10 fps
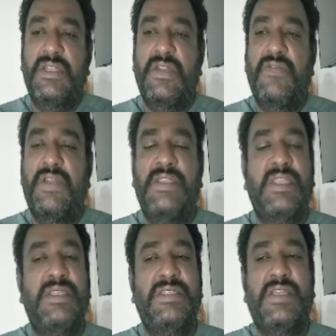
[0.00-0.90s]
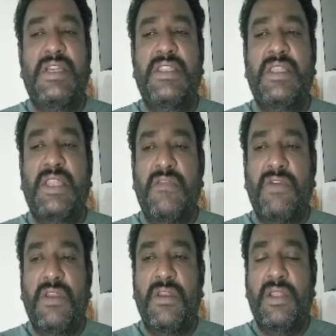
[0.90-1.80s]
If n3 is greater than
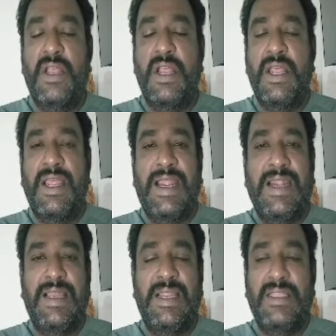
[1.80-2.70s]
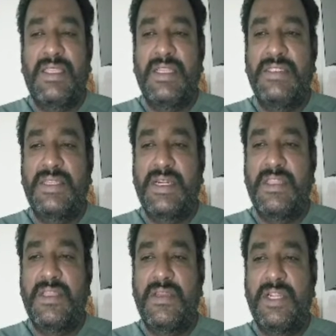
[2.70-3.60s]
n1 and n3 is greater
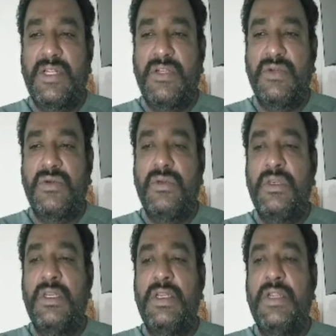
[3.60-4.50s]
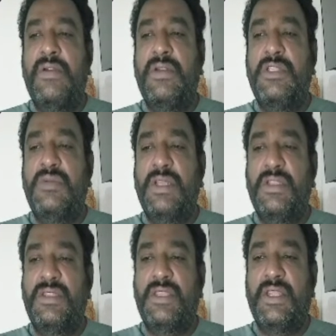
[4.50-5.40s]
than n2, it will display
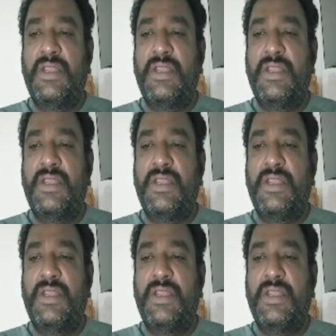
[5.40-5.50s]
n3.